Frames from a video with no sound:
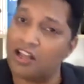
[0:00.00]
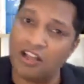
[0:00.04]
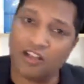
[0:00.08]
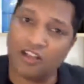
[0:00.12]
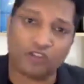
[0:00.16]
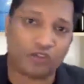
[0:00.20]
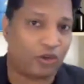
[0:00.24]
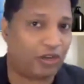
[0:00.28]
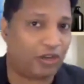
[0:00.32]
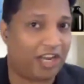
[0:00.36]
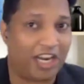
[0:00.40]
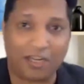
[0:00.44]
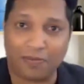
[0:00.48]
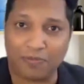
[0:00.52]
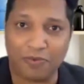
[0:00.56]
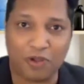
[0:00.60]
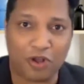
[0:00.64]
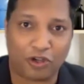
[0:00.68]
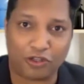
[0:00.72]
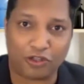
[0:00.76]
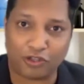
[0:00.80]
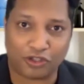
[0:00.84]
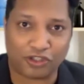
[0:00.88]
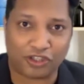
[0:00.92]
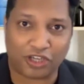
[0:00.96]
So let me
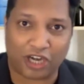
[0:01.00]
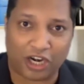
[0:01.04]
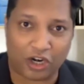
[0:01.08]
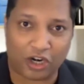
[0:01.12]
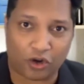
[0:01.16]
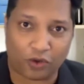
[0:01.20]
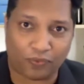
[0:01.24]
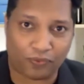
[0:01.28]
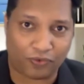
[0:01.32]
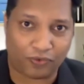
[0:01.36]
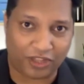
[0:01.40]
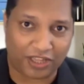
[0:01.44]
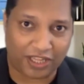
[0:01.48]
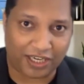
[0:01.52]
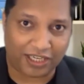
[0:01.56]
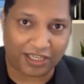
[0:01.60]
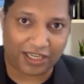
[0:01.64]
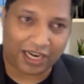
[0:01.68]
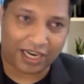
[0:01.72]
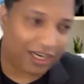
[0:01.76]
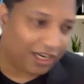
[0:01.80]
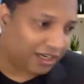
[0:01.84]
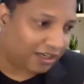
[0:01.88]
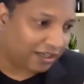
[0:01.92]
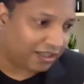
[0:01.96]
also start off with that.
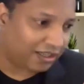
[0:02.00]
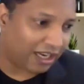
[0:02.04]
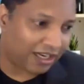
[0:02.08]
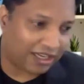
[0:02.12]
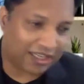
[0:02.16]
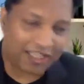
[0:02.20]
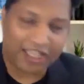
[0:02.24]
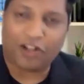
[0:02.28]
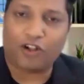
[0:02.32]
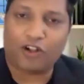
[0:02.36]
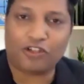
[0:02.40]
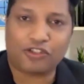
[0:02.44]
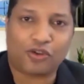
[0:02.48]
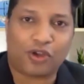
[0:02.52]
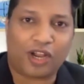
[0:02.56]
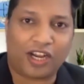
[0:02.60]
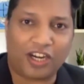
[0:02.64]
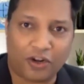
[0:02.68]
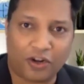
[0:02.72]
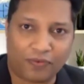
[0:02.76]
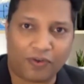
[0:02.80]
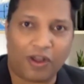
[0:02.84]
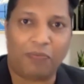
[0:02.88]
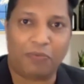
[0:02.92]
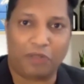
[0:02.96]
And they also kind
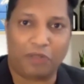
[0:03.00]
of come.